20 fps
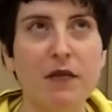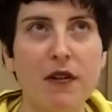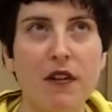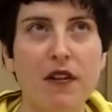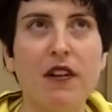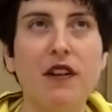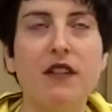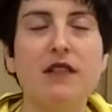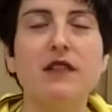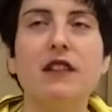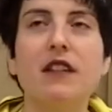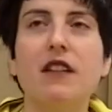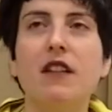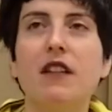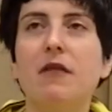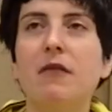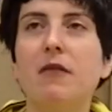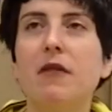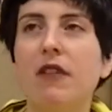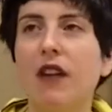Americans, they
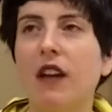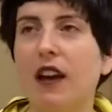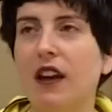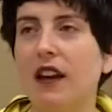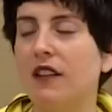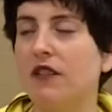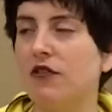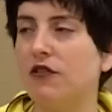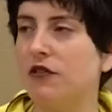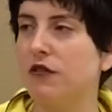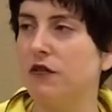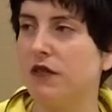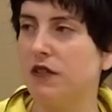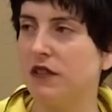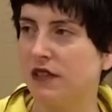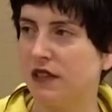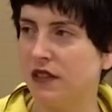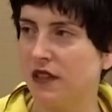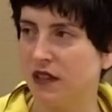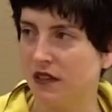are more likely to
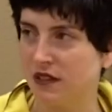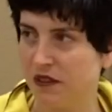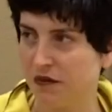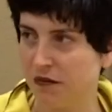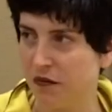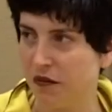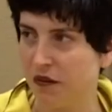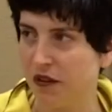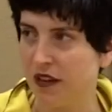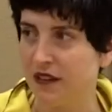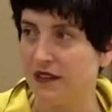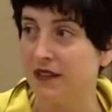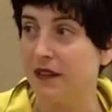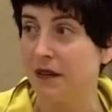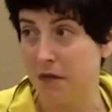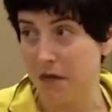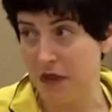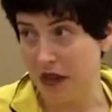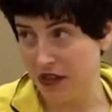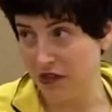express
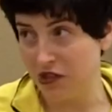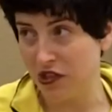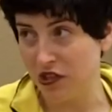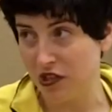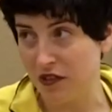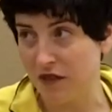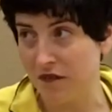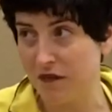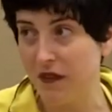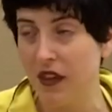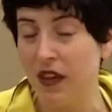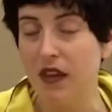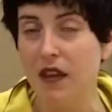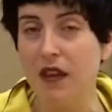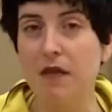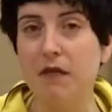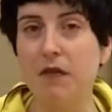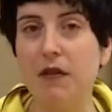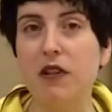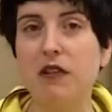dementia,
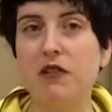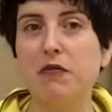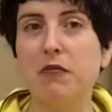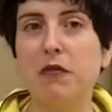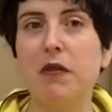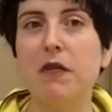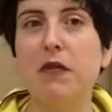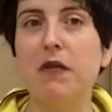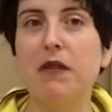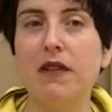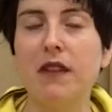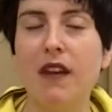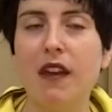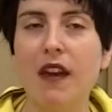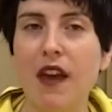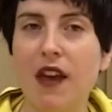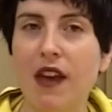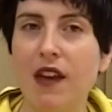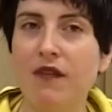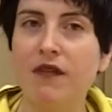because probably
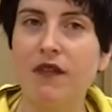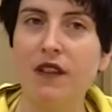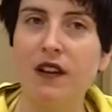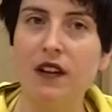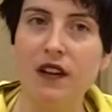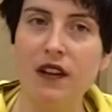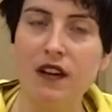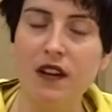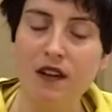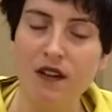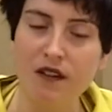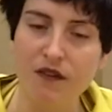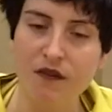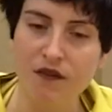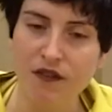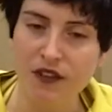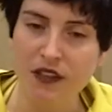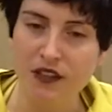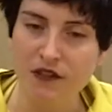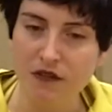they have
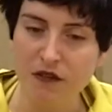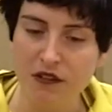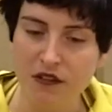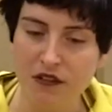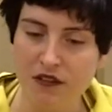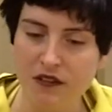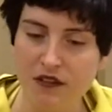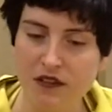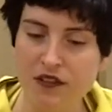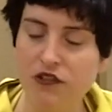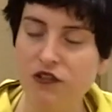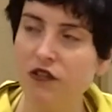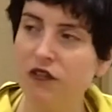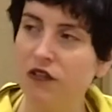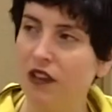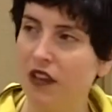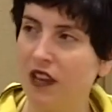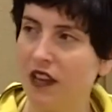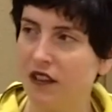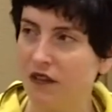vascular disease
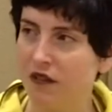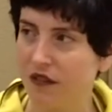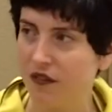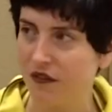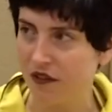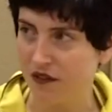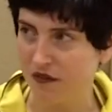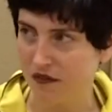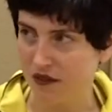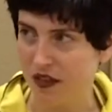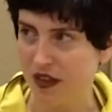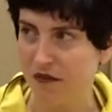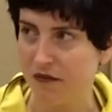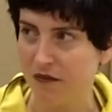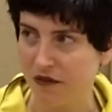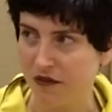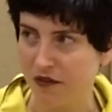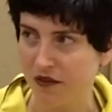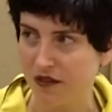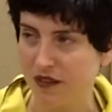together with
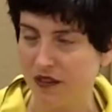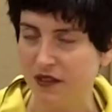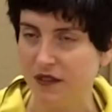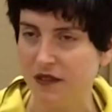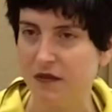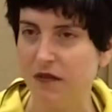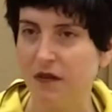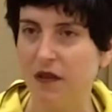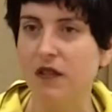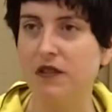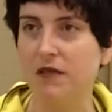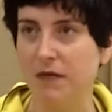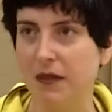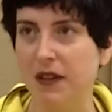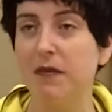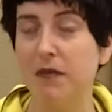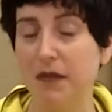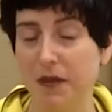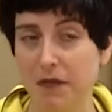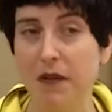Alzheimer's disease, because
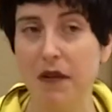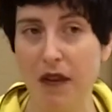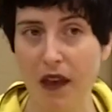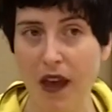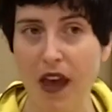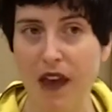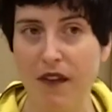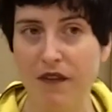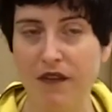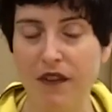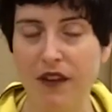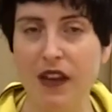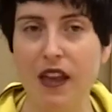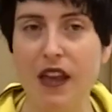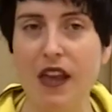many people have,